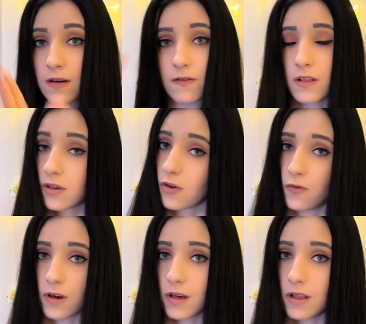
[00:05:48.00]

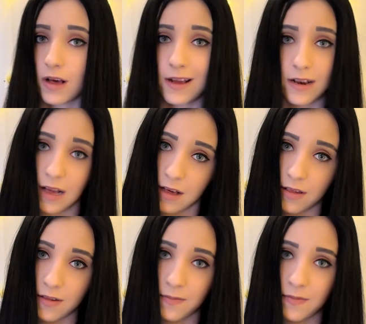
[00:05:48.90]
philosophical
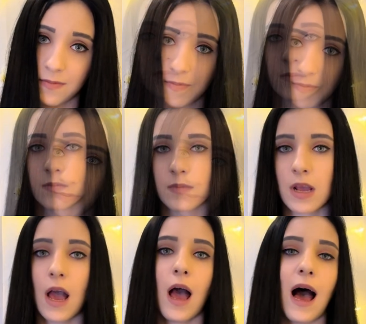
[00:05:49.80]
ideas.
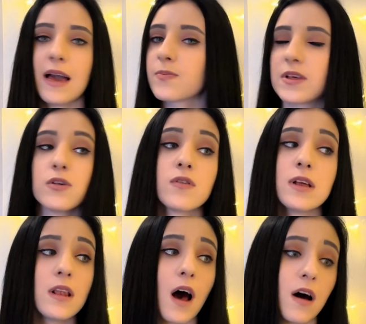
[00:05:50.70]
I absolutely
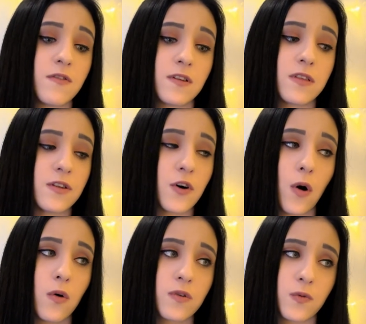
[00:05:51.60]
loved the
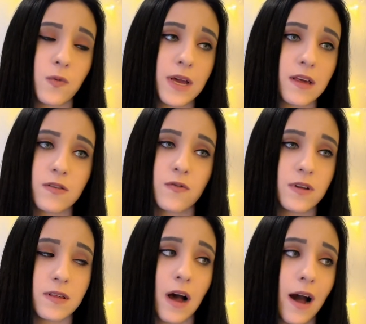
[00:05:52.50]
tone of Wings of
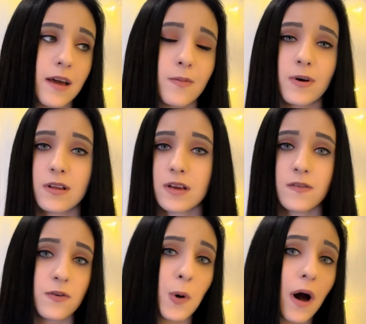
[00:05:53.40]
Desire, but
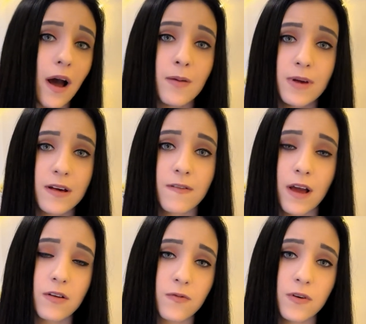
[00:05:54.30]
if you are a big
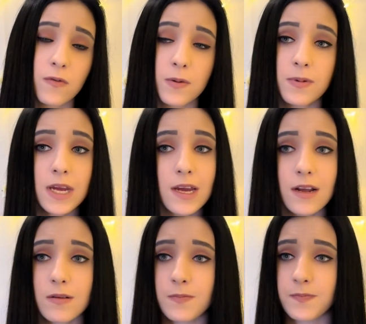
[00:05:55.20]
fan of
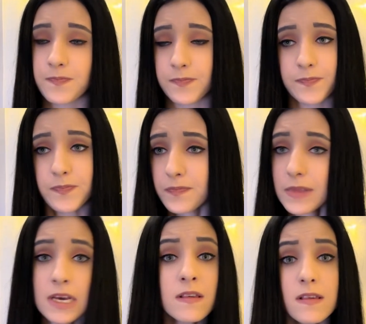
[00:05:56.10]
European
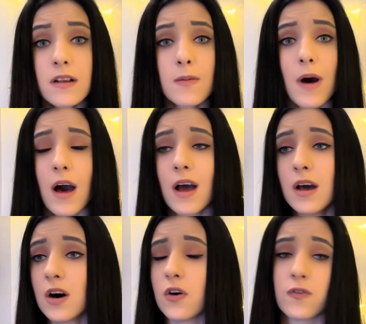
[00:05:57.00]
cinema,
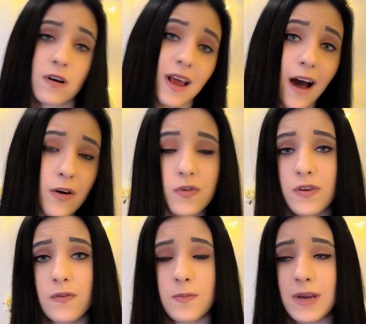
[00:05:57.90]
of art house
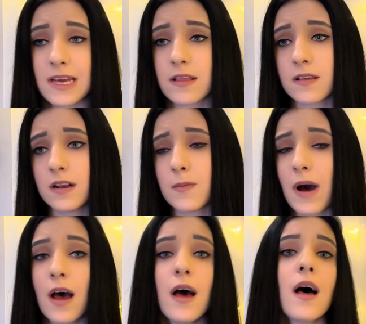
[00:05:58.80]
European cinema,